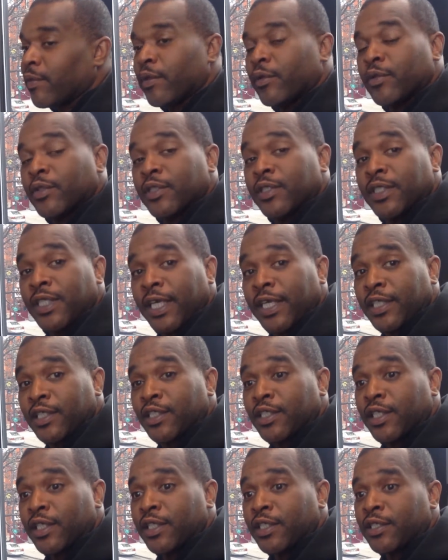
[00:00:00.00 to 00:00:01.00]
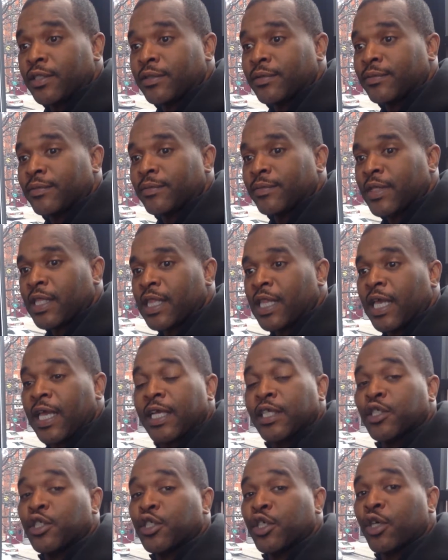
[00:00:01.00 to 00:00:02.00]
It was a Second City
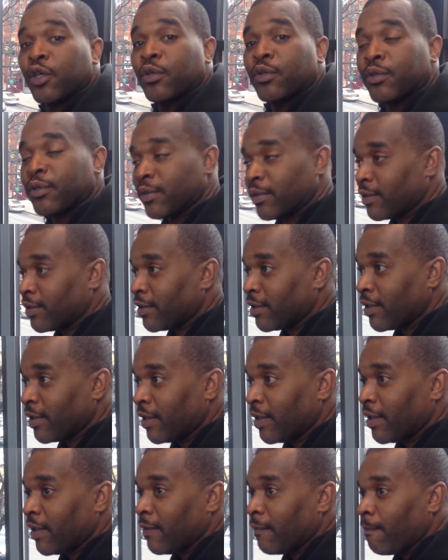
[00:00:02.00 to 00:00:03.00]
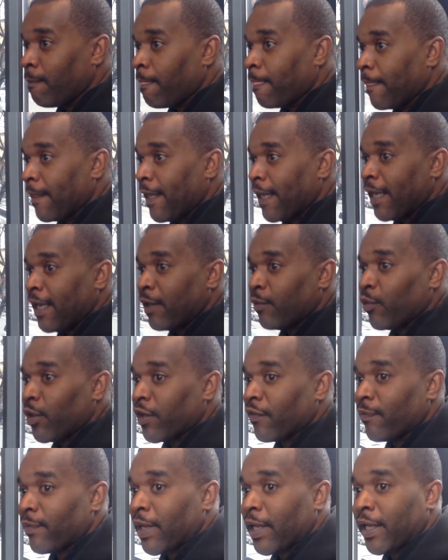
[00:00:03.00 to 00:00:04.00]
class show, and
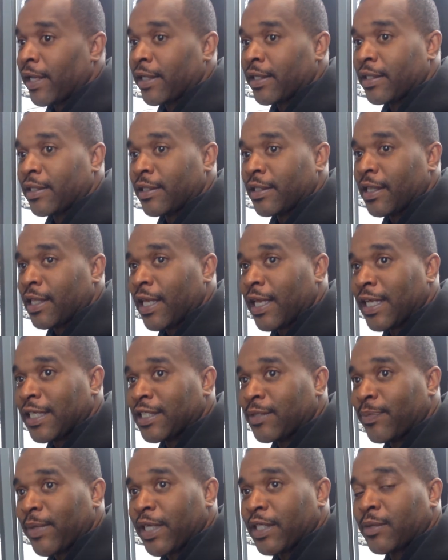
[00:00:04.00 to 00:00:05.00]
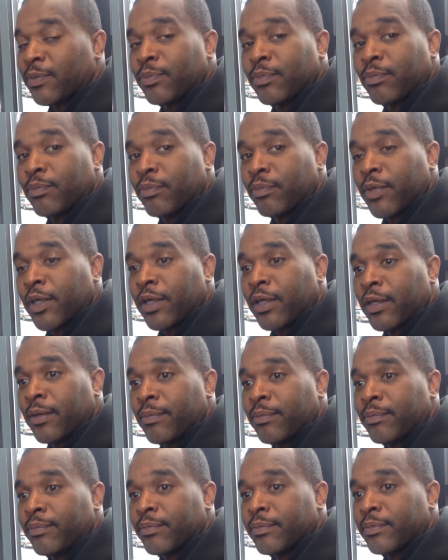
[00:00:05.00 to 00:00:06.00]
one of my classmates
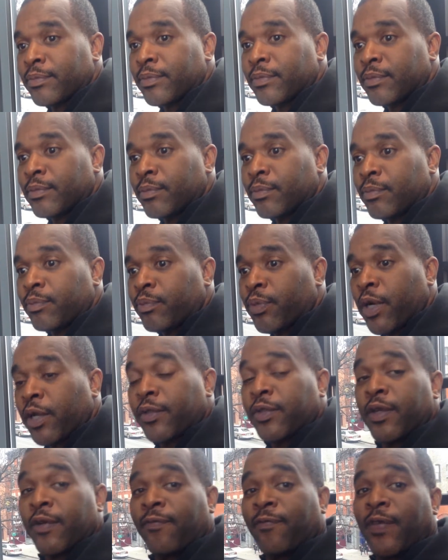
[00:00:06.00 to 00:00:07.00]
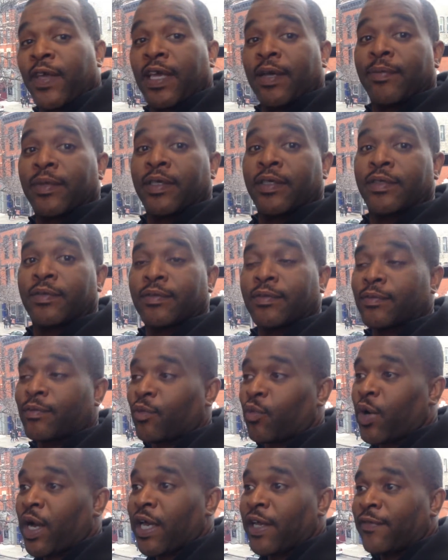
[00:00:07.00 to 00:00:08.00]
brought their family,
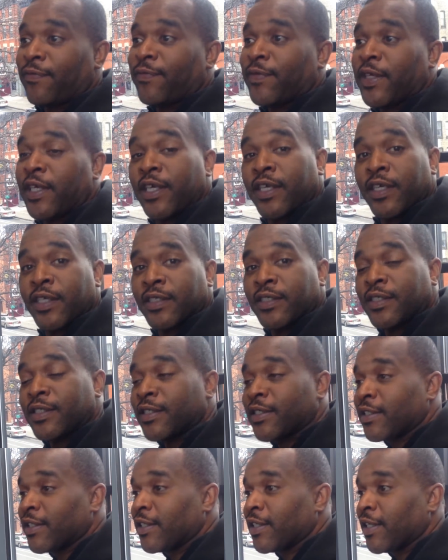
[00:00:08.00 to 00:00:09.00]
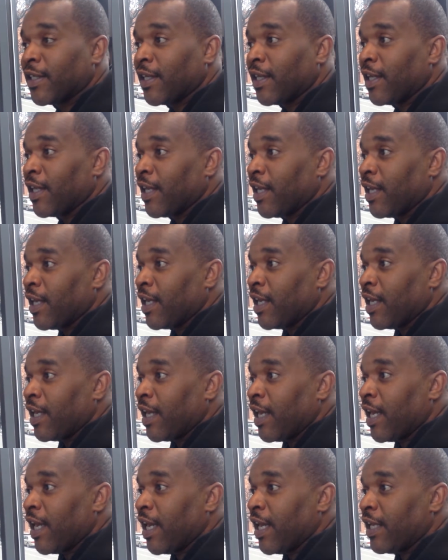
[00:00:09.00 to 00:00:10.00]
wife, kids,
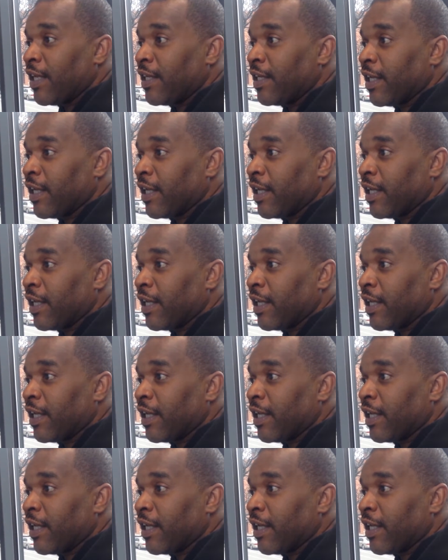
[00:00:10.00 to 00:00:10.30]
and